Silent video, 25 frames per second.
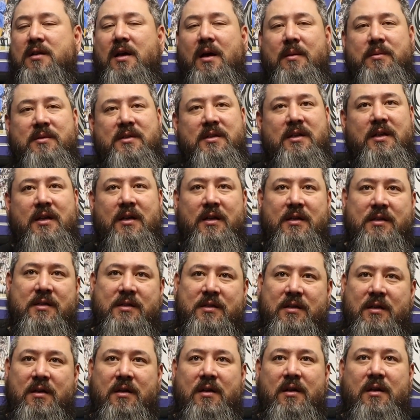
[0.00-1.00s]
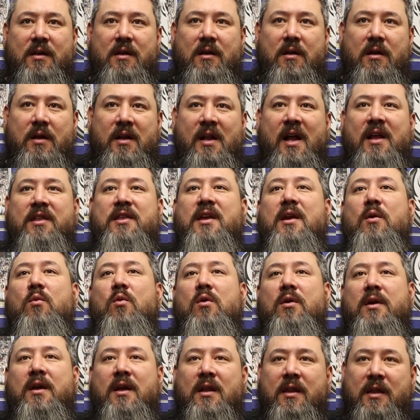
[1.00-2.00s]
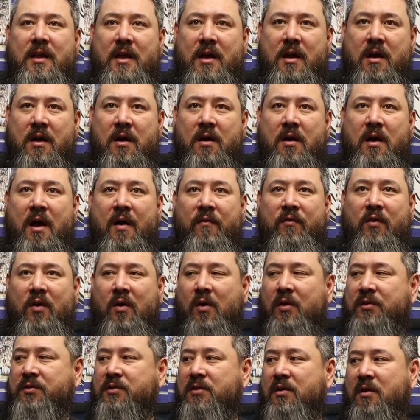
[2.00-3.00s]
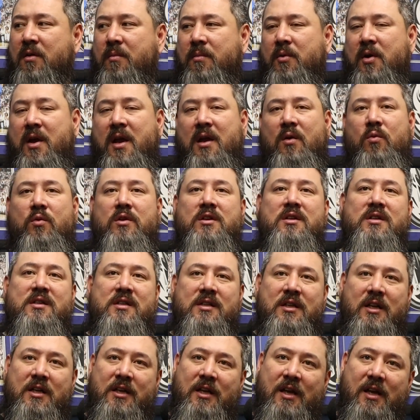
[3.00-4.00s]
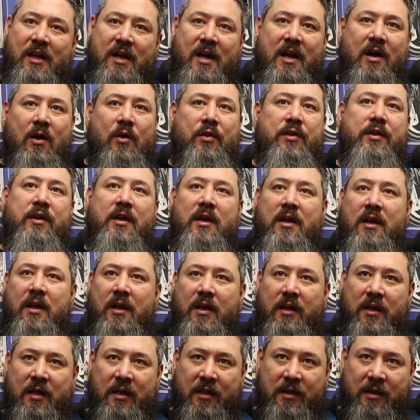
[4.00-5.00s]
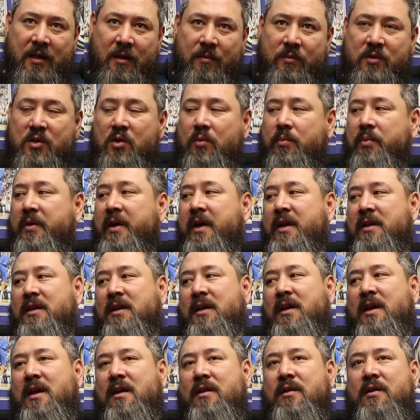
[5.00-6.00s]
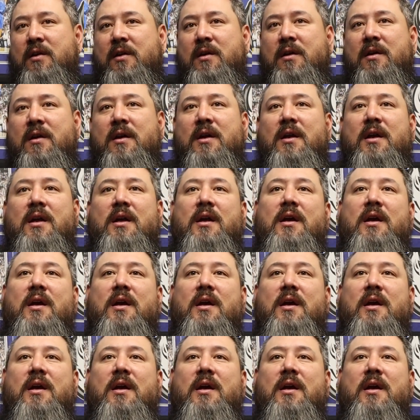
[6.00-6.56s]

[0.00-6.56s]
Top 6. And I think we'll get there after All-Star break. We just need to get healthy, get them two playing together.